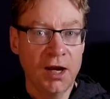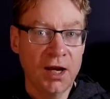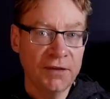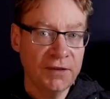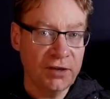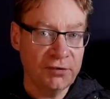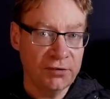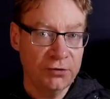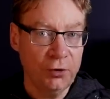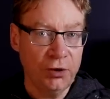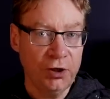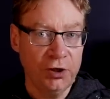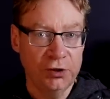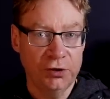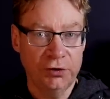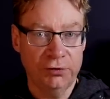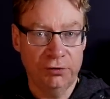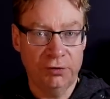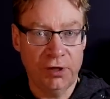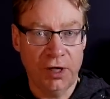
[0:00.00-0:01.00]
That's not a
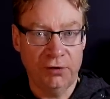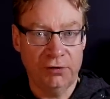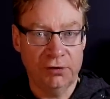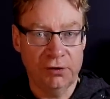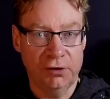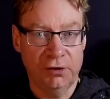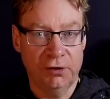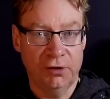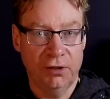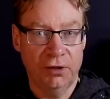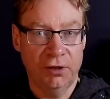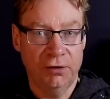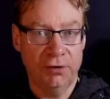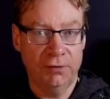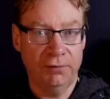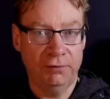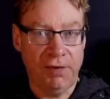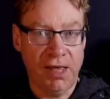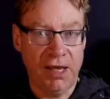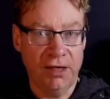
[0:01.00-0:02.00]
huge reduction, and the
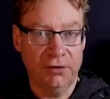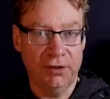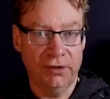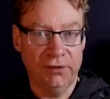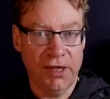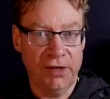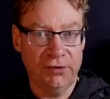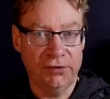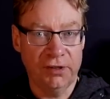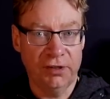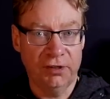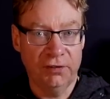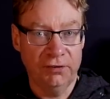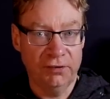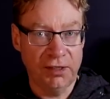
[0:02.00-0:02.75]
fact that Tesla